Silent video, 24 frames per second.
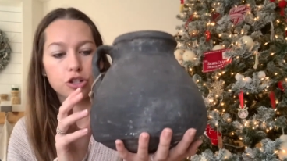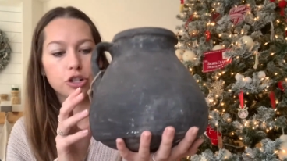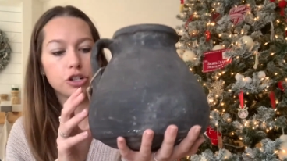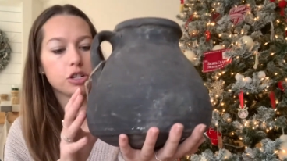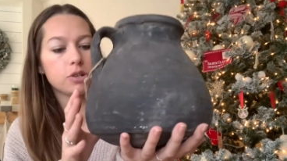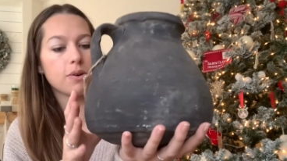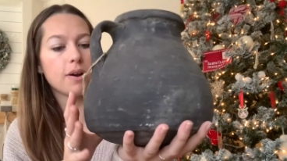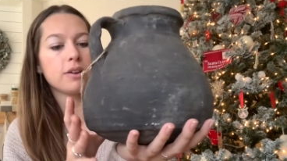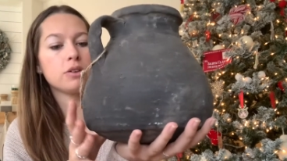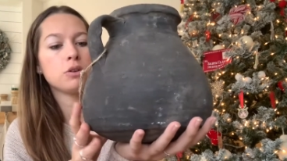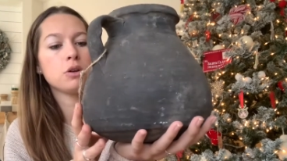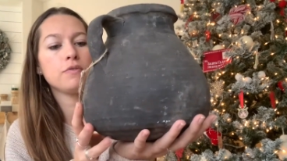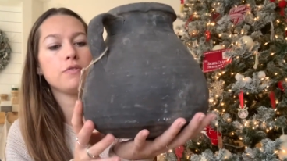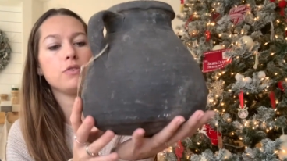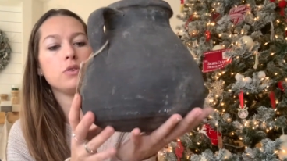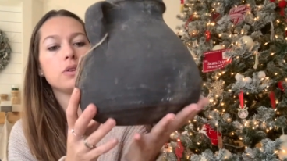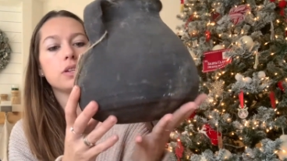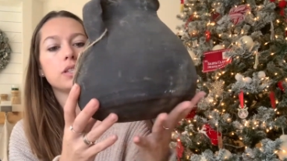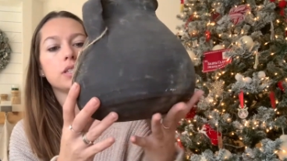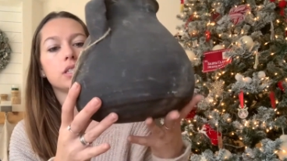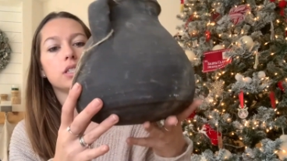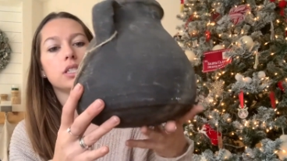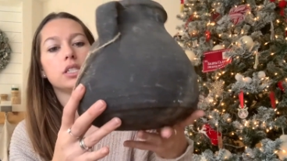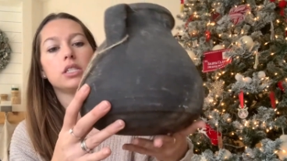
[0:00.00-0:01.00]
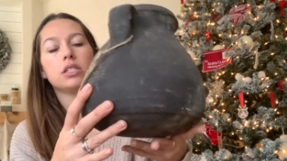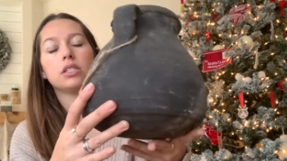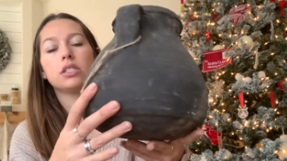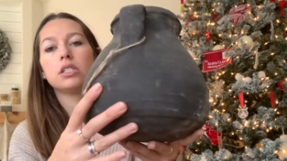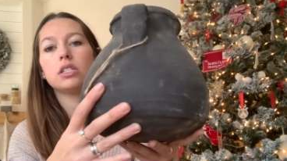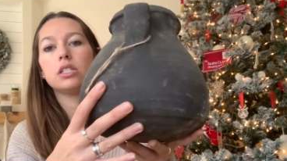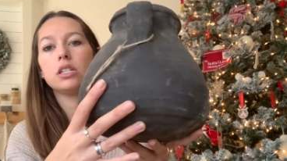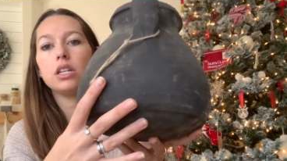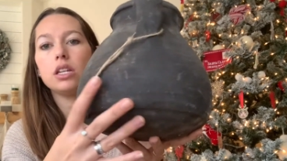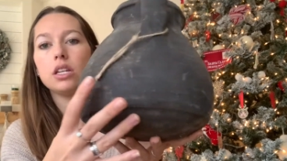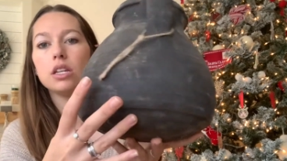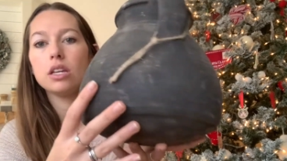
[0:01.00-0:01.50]
So I don't know if you can
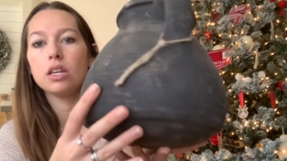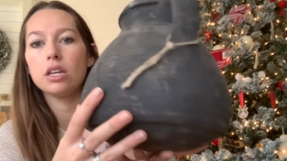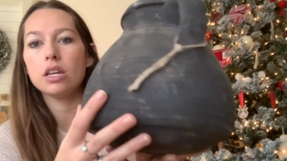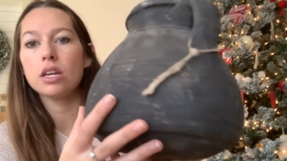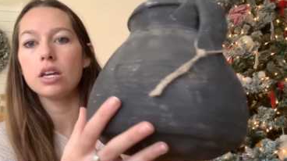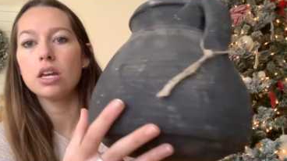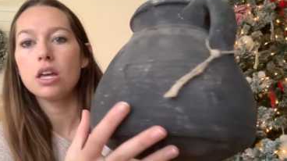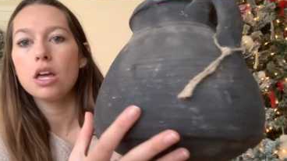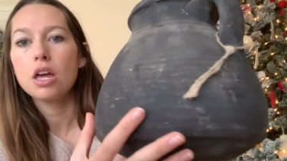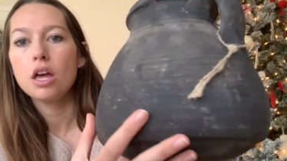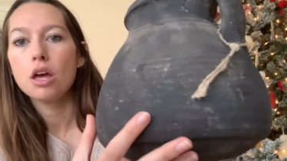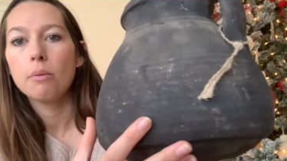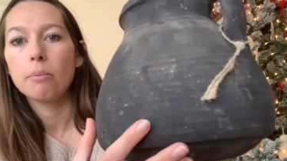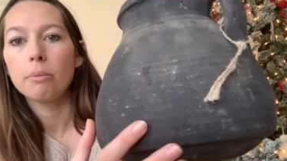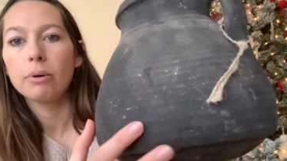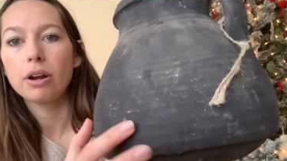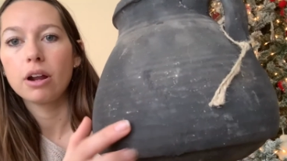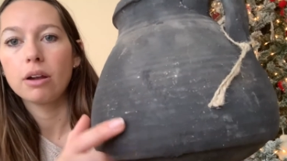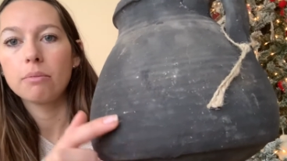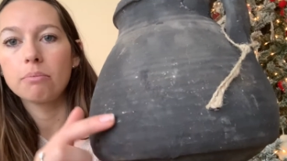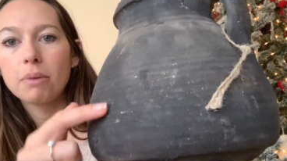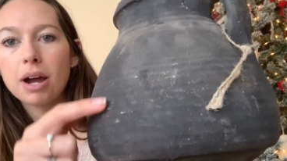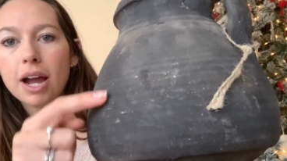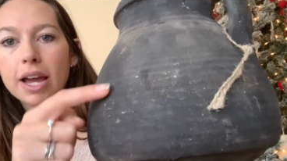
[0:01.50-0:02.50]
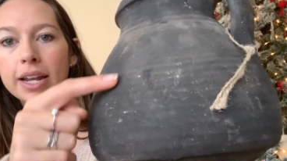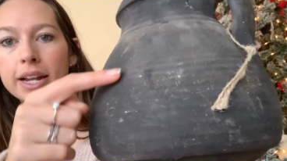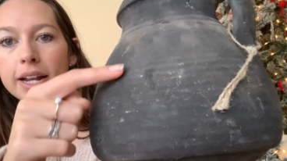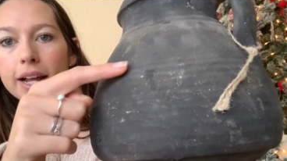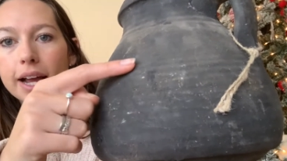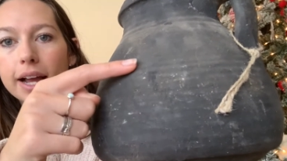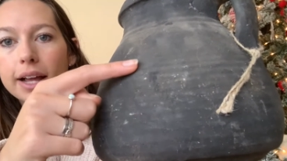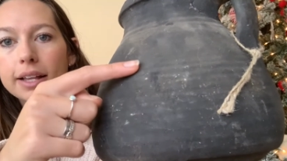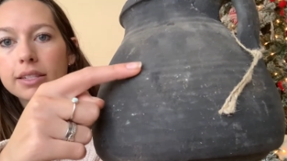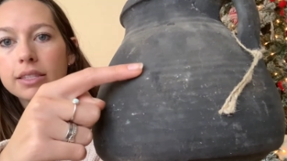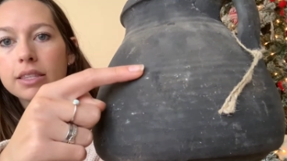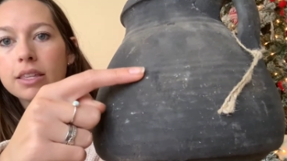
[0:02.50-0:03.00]
see, but on mine it
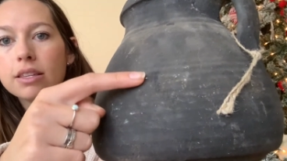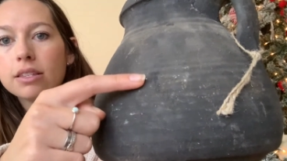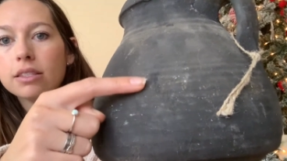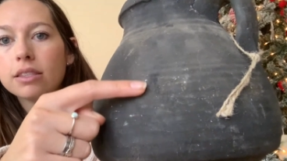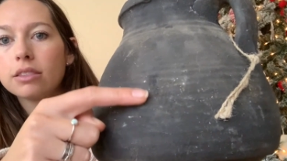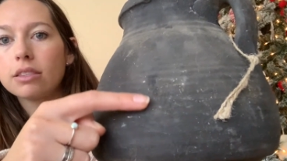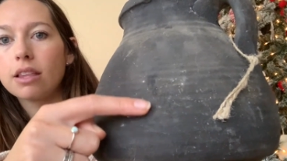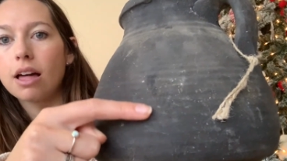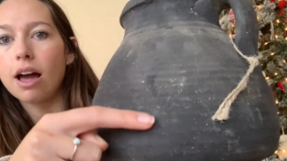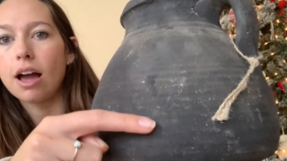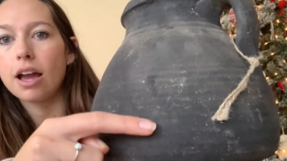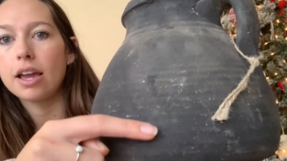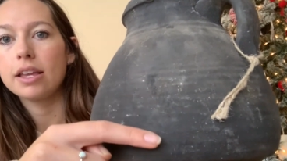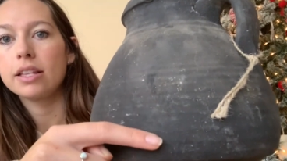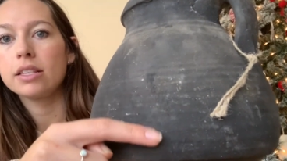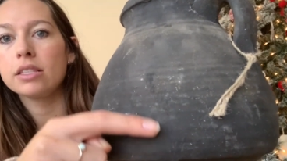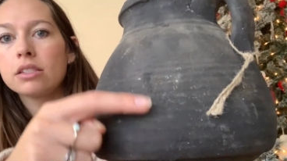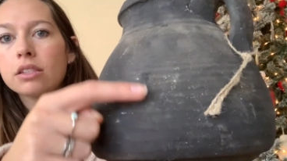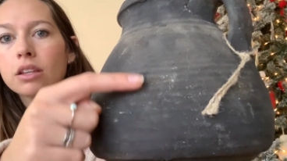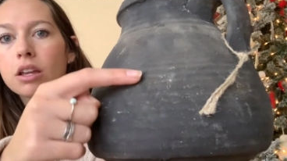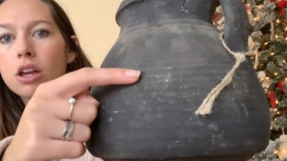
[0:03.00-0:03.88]
has these lines.